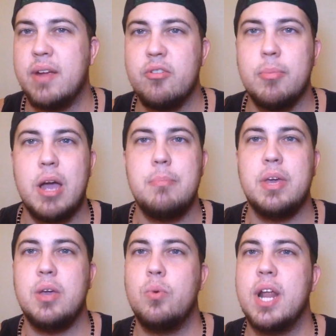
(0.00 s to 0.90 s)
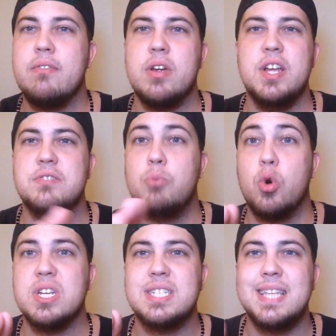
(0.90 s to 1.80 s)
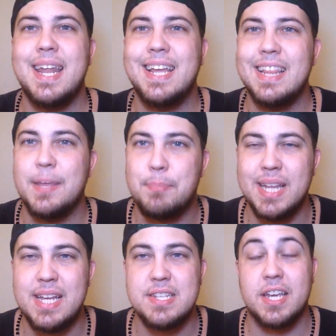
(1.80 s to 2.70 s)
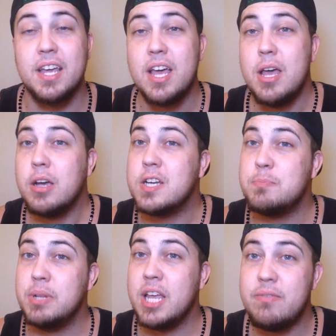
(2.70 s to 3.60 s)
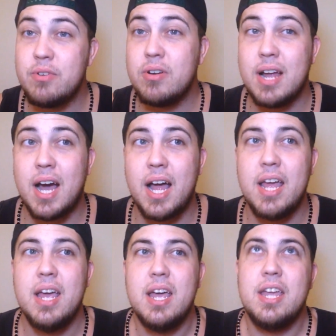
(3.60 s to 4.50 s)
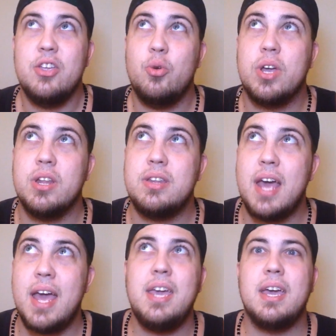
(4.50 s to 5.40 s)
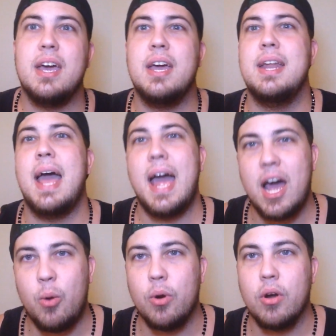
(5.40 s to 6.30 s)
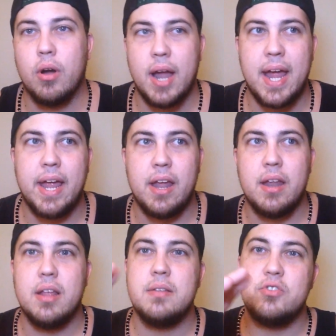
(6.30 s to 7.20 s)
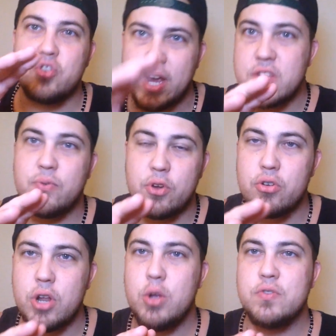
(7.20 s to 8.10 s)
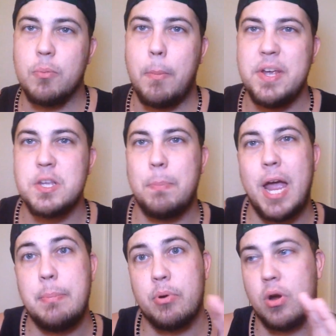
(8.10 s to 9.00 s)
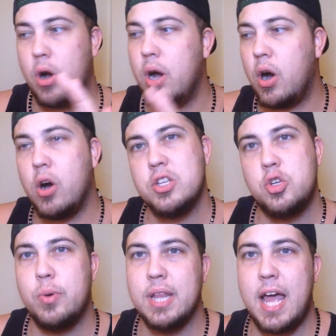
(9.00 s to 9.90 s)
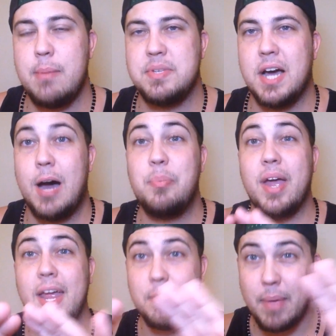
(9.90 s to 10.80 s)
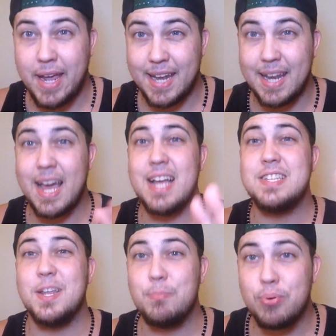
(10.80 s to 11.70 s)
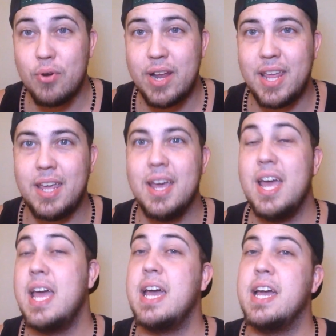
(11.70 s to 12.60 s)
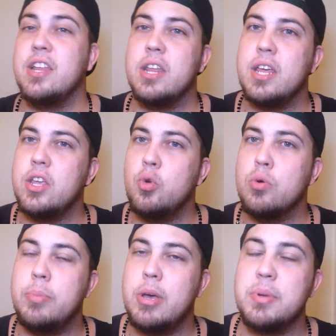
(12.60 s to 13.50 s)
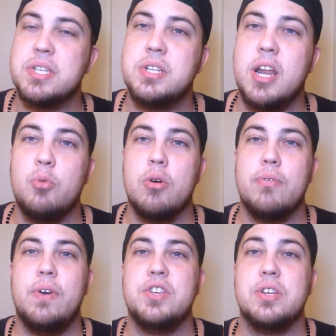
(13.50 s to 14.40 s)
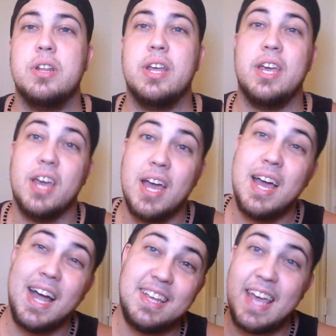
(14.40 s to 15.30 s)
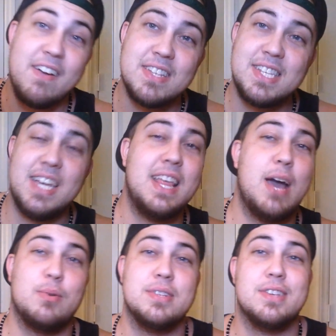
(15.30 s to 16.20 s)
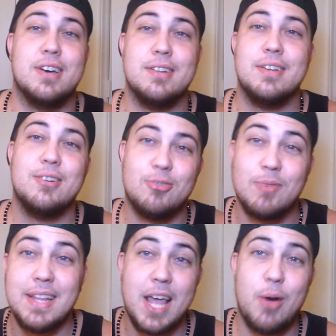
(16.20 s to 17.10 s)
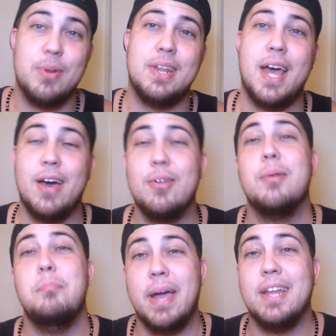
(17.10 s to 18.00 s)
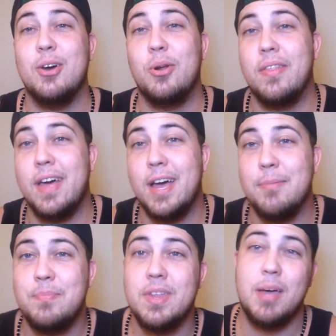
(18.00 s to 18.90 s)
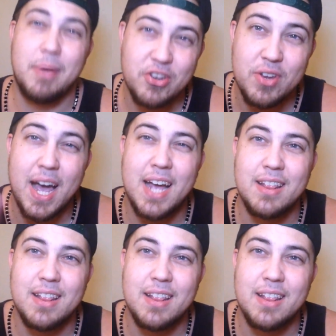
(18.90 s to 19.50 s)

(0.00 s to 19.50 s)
whatever it might be, whatever is more aesthetically pleasing. Because believe it or not, you can take an hour and transfer your notes from a piece of paper onto a laptop and make it nice and pretty and you will be able to study more efficiently. Guarantee that one, son. Write that one down, make a note of that, and make sure you